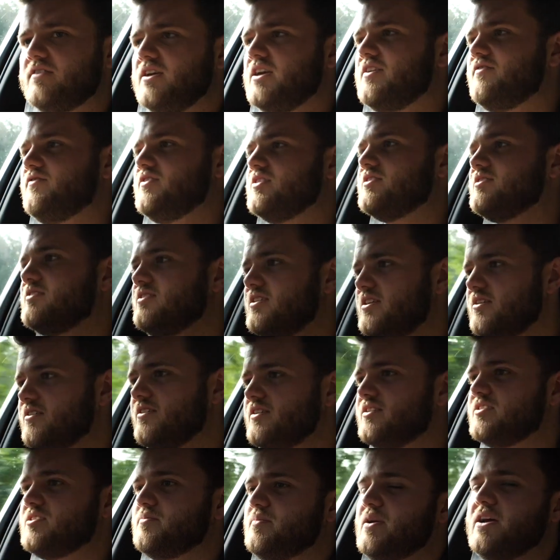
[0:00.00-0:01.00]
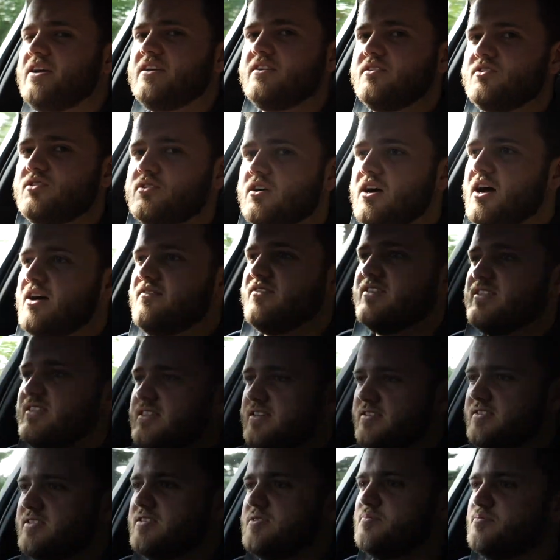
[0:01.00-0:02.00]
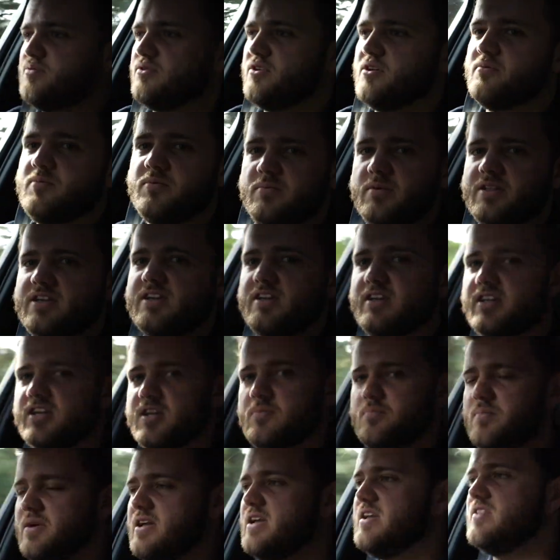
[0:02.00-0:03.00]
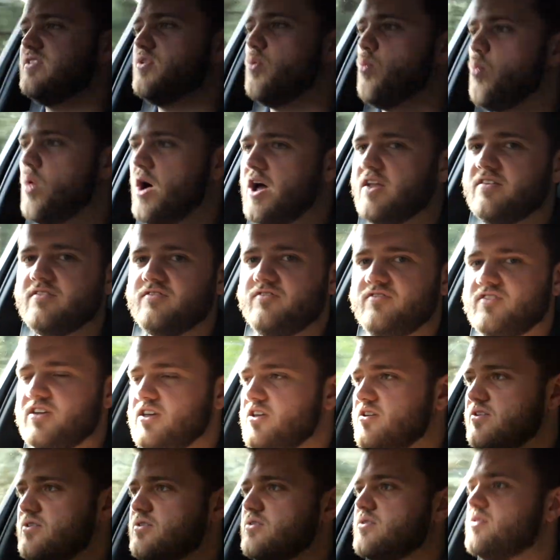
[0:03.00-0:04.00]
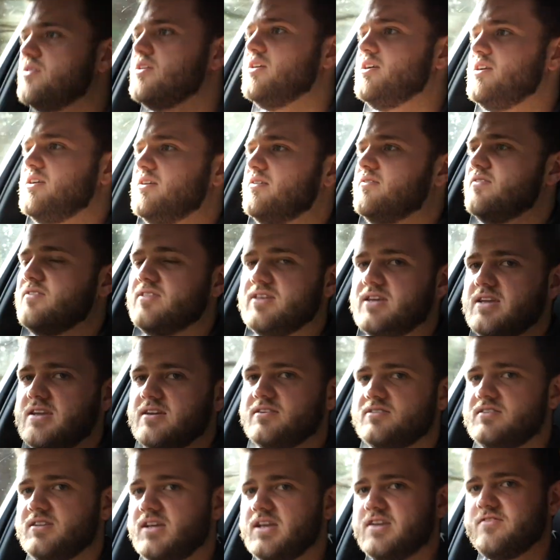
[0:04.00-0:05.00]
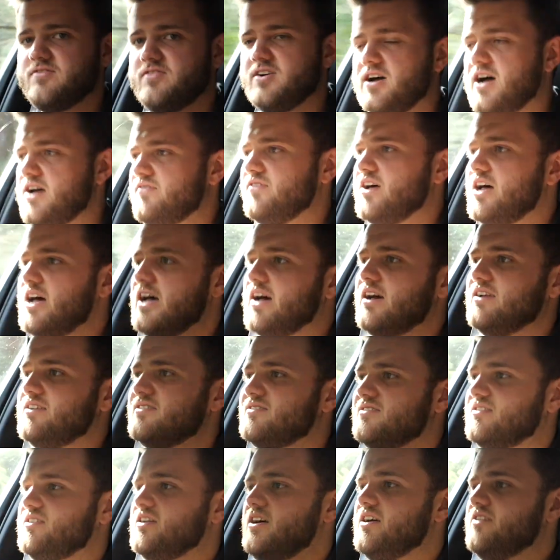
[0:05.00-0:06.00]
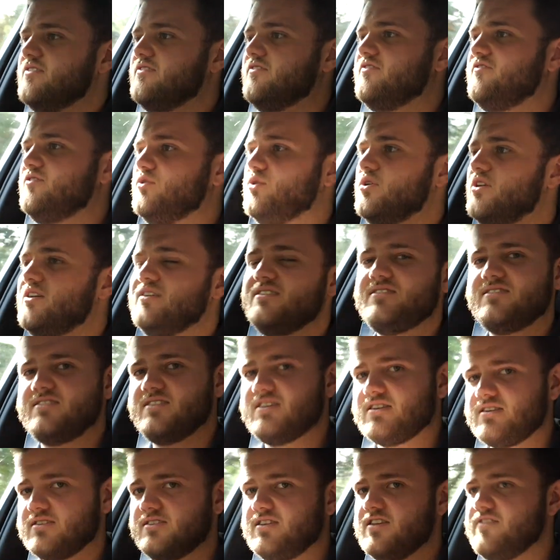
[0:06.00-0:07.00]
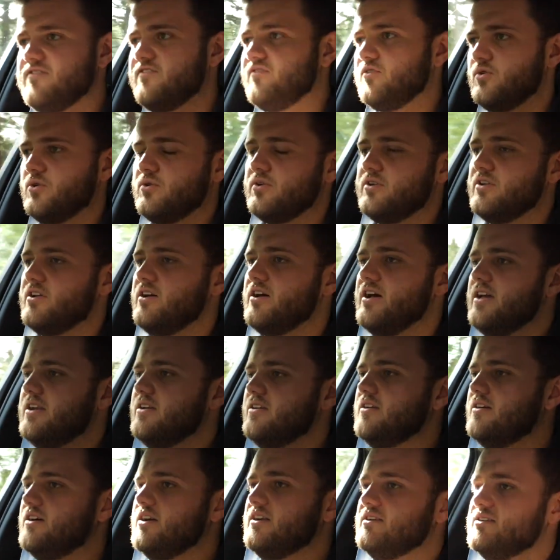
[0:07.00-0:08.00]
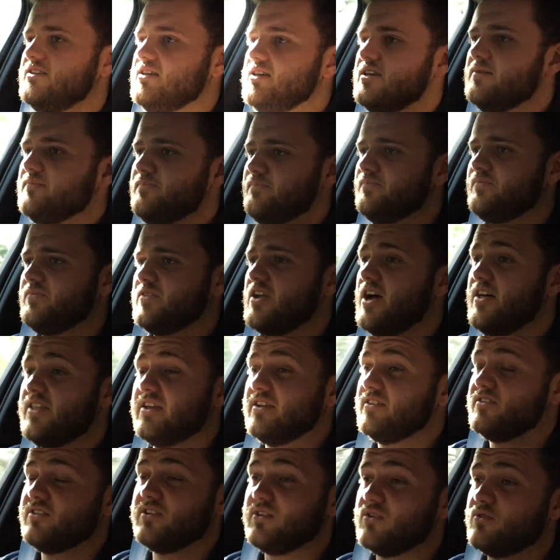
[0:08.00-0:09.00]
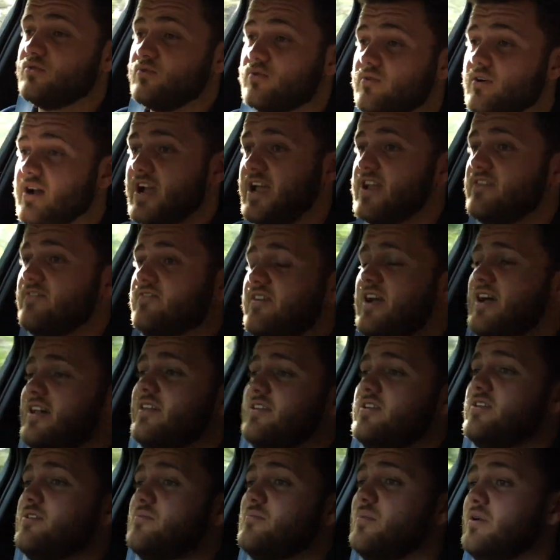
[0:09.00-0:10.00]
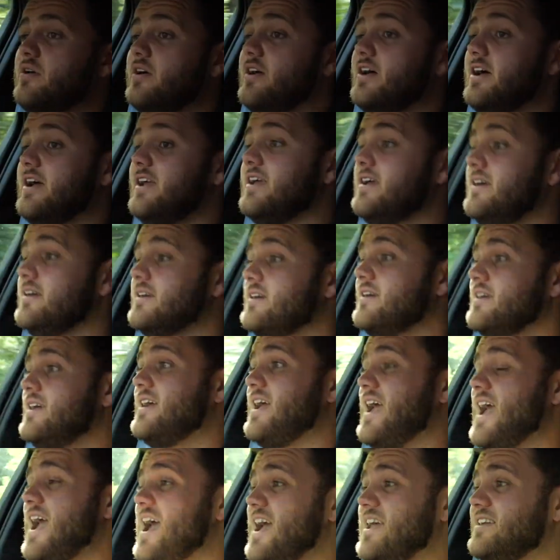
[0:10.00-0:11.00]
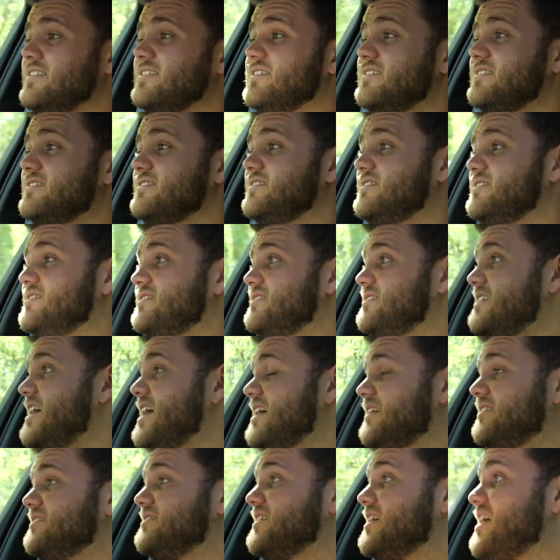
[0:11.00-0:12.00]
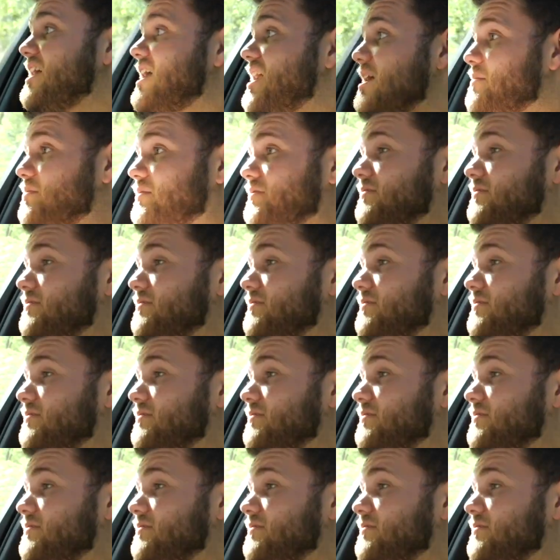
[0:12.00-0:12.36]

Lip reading: if you're serious about your driving, this is probably going to be the one for you, the T5 R Design for $64,990. I think it's a great value buy and stacks up